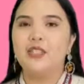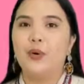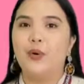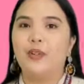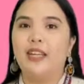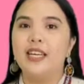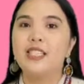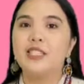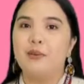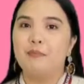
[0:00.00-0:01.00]
old
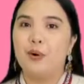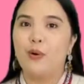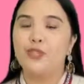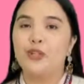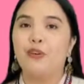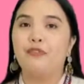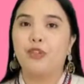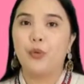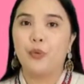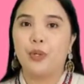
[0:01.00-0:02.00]
is composed of
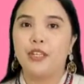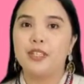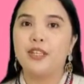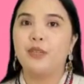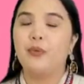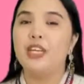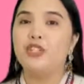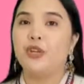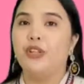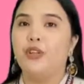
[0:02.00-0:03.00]
two words that we
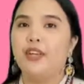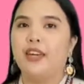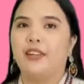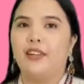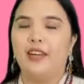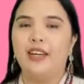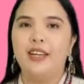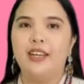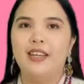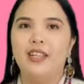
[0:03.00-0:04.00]
join together
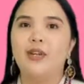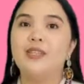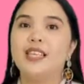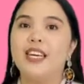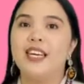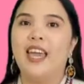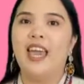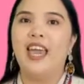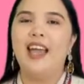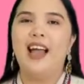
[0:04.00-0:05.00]
using
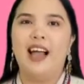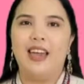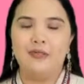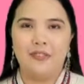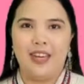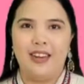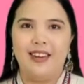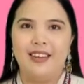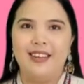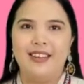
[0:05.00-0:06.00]
a hyphen.
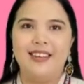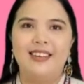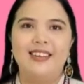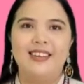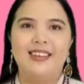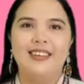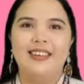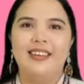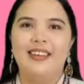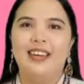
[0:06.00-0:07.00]

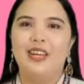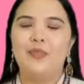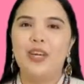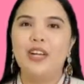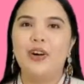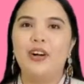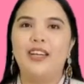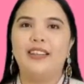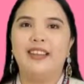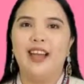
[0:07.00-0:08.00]
And we call
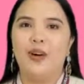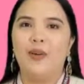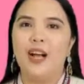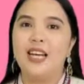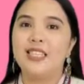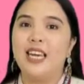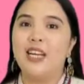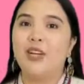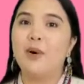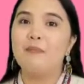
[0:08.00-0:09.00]
it now as a
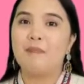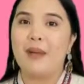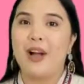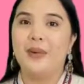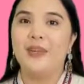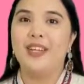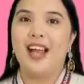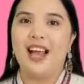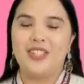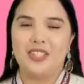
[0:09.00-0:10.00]
compound
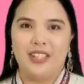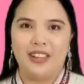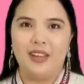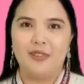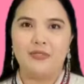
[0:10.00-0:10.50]
adjective.